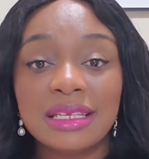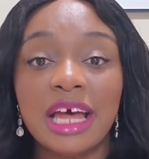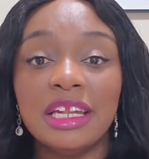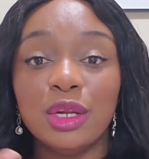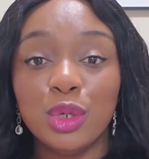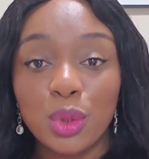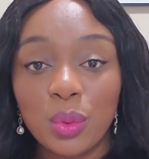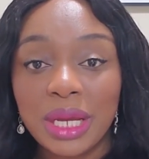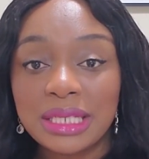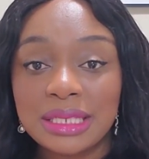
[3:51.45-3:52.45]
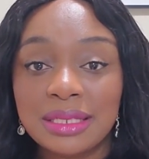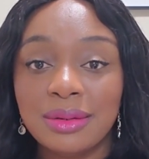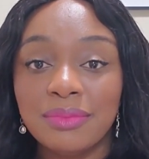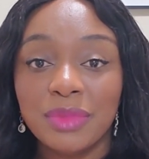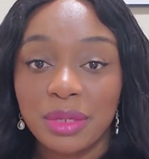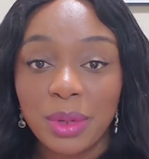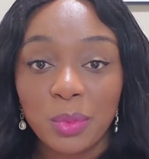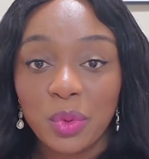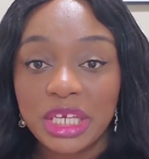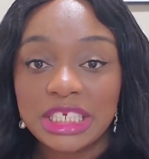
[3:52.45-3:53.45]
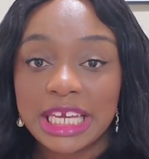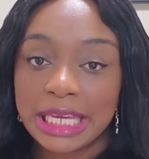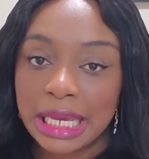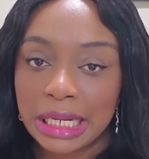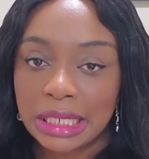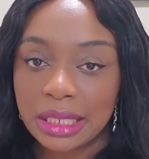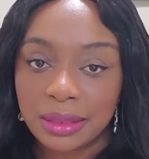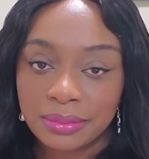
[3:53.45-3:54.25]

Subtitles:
and the lowest minimum wage in Canada.